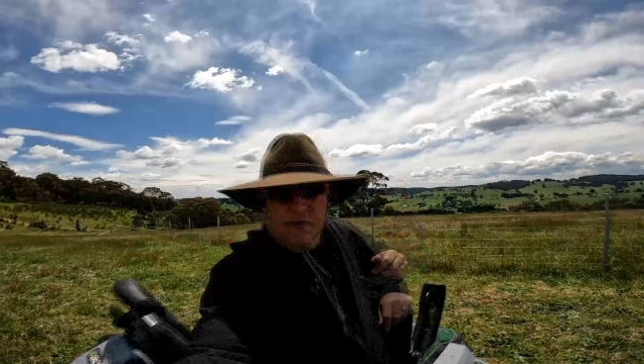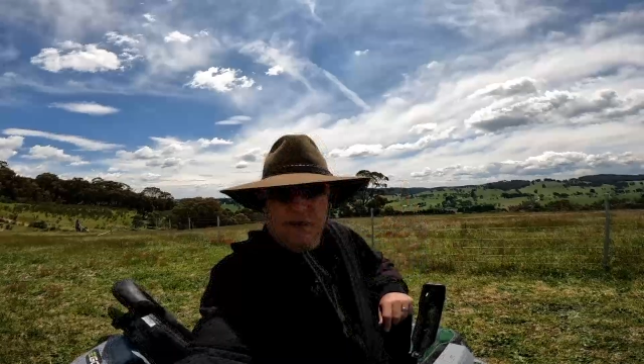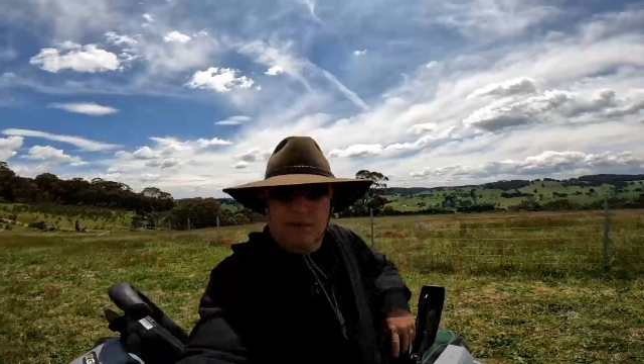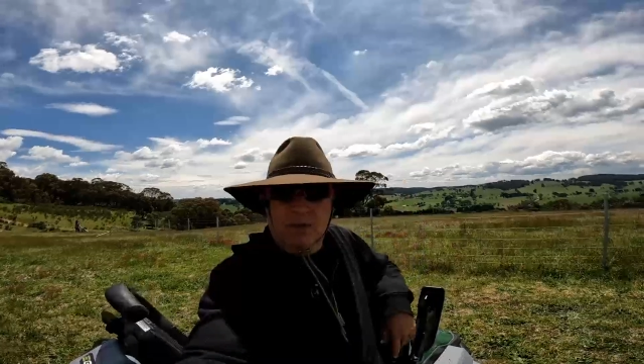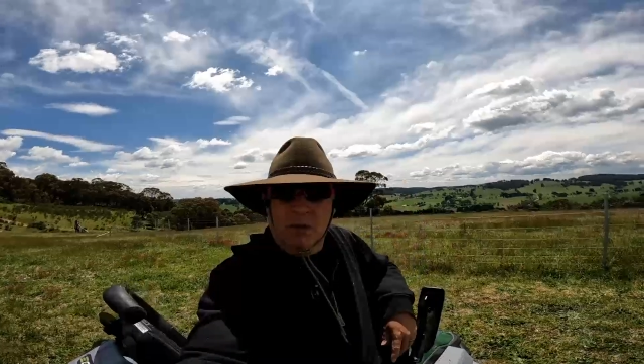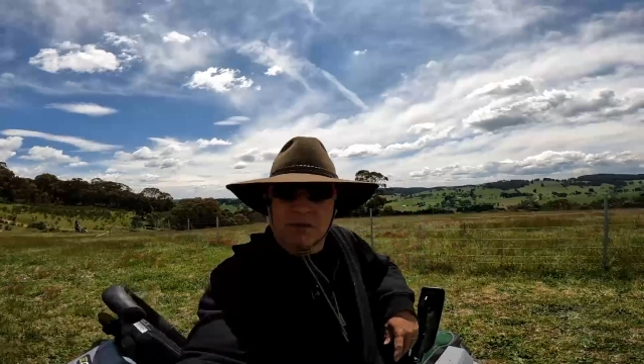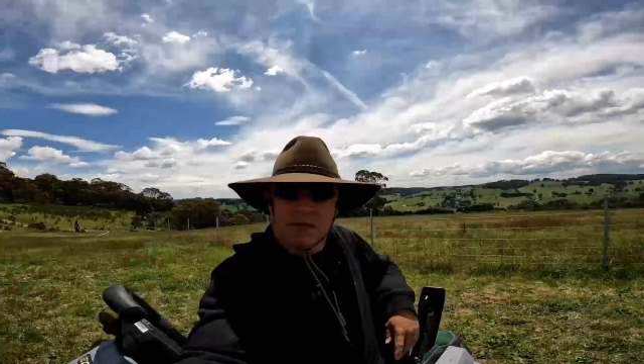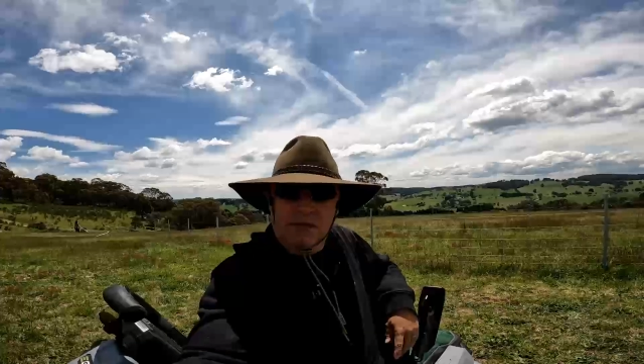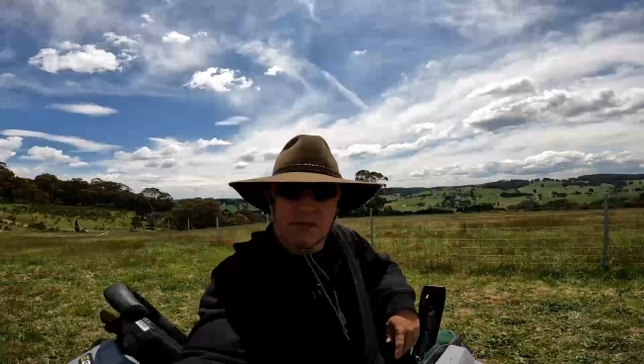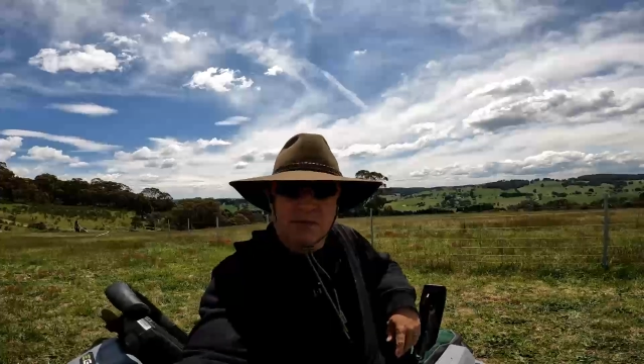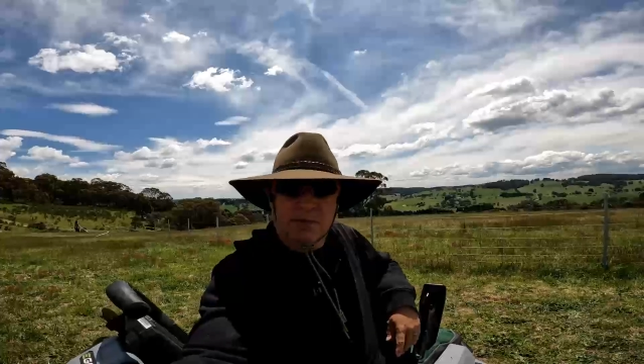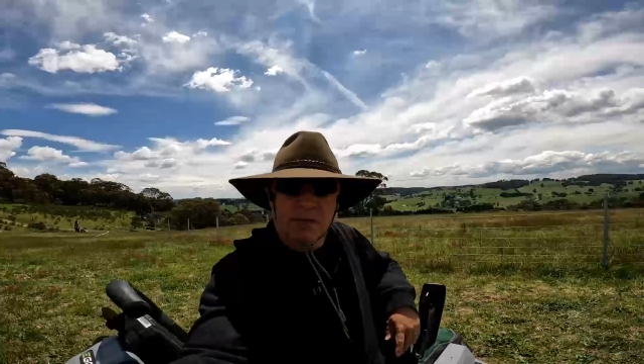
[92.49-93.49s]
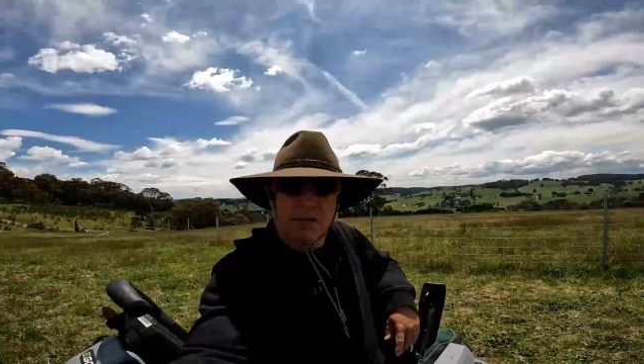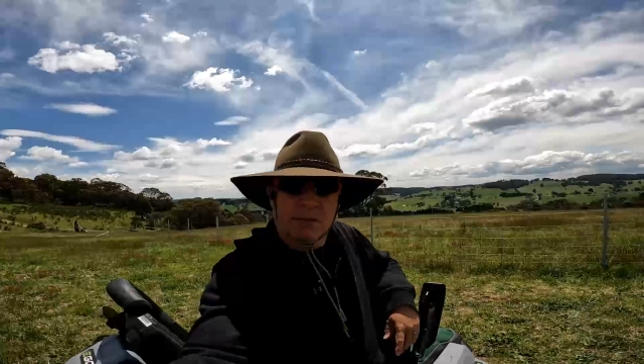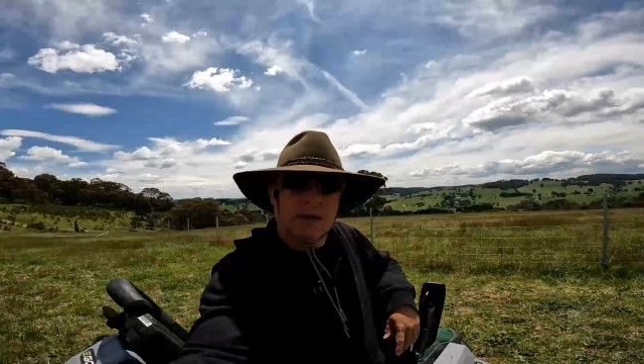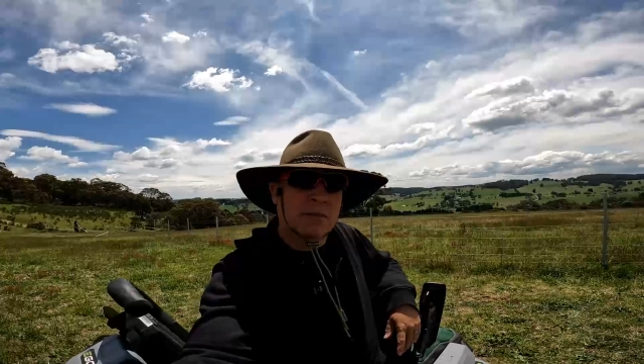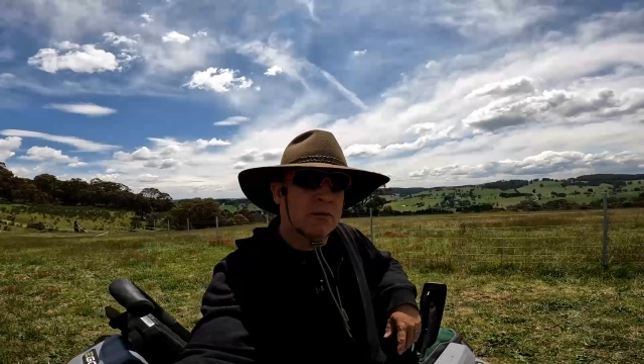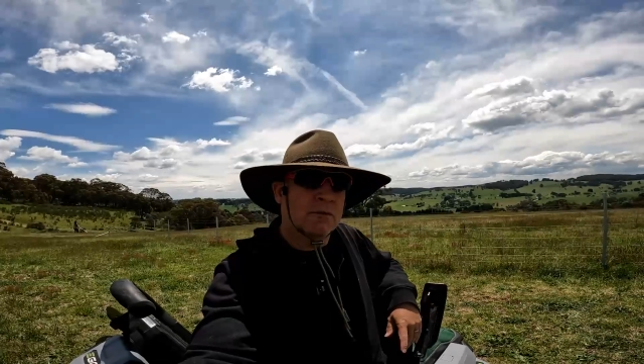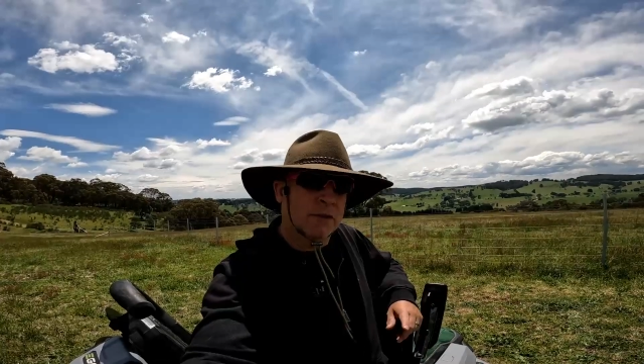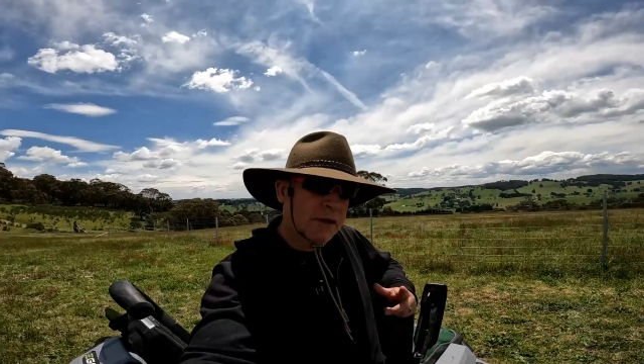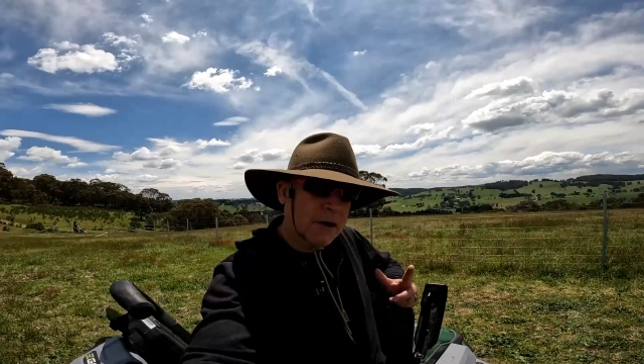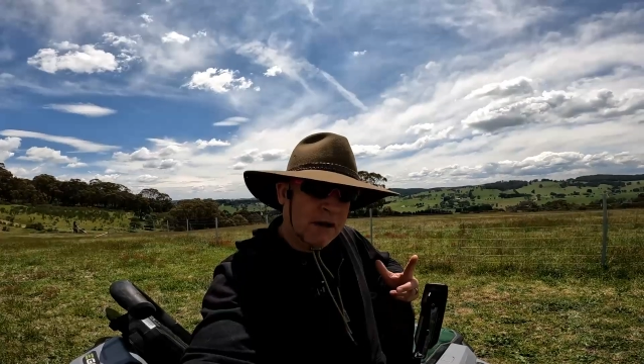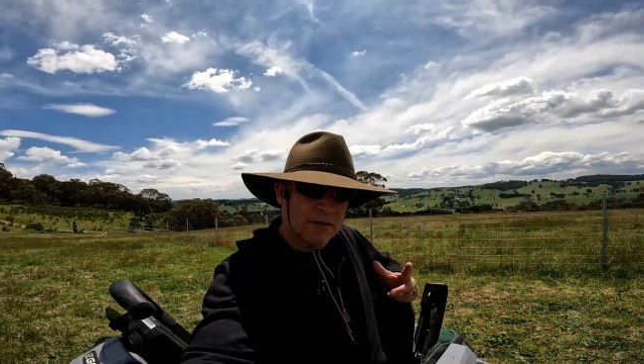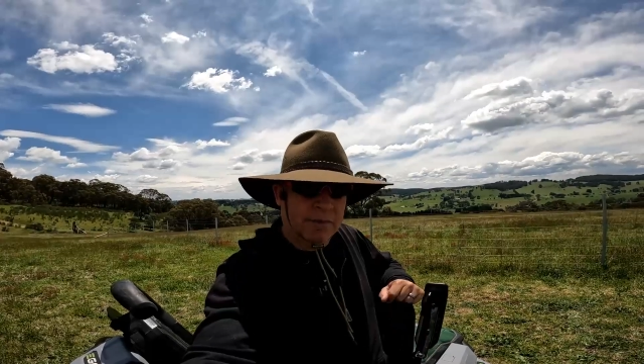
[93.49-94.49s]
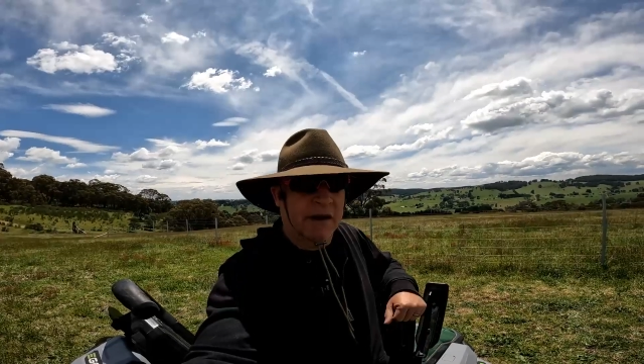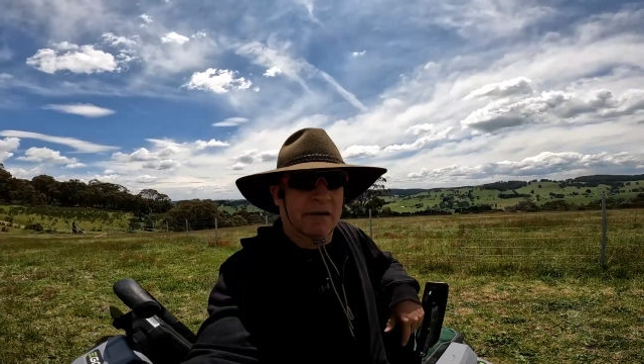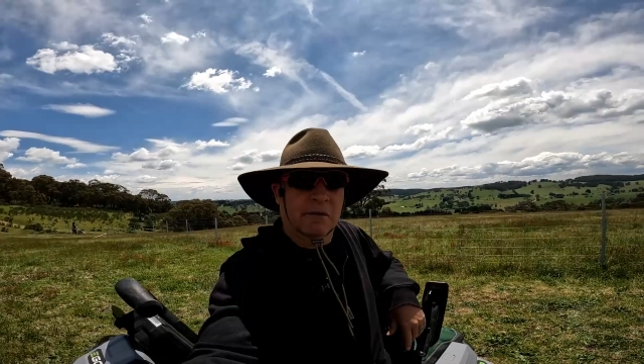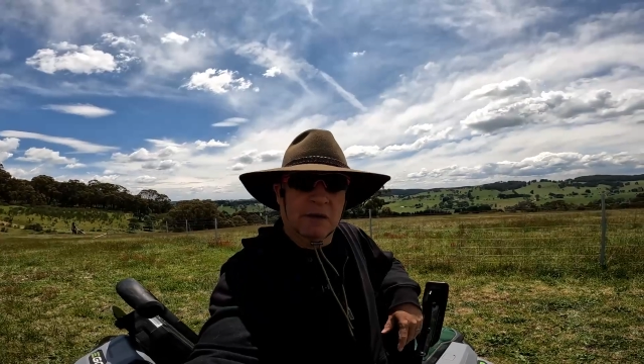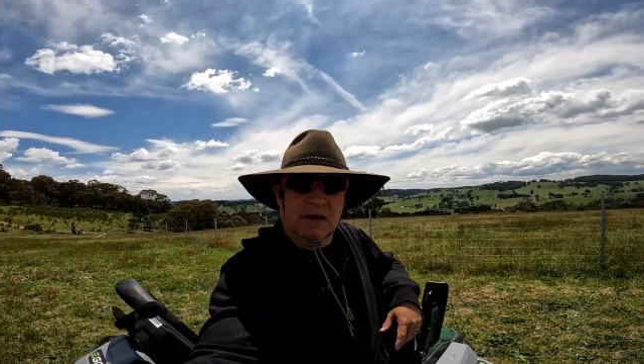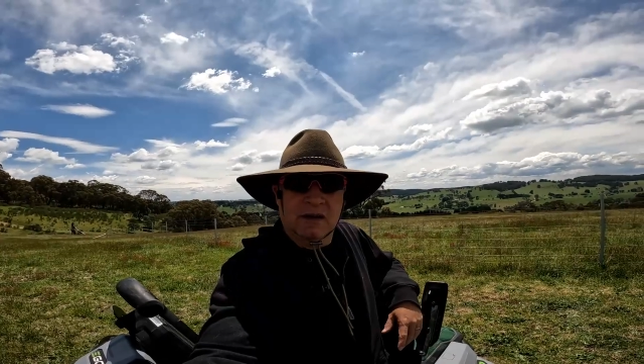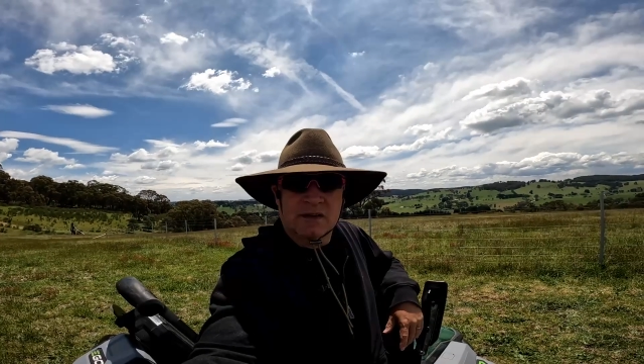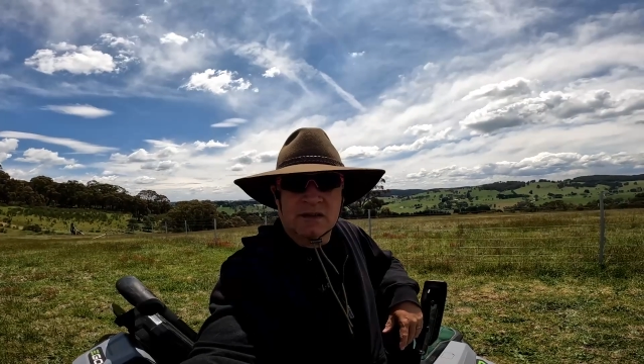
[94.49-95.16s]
for people who want to feel superior to people who don't have a panoramic